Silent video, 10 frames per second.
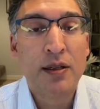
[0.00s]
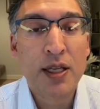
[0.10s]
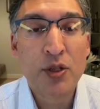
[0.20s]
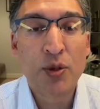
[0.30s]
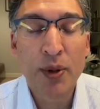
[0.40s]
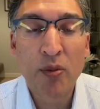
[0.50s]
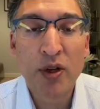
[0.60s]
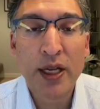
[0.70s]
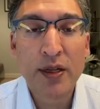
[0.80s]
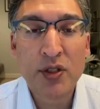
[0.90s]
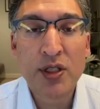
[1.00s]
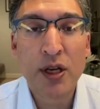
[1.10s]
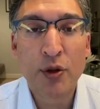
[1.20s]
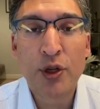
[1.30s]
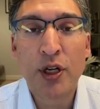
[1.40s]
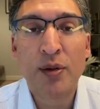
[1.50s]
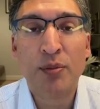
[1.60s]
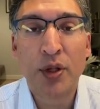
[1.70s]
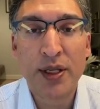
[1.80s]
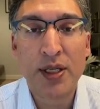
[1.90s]
these Republicans know they're
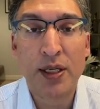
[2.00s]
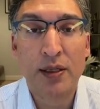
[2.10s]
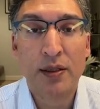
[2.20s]
complicit.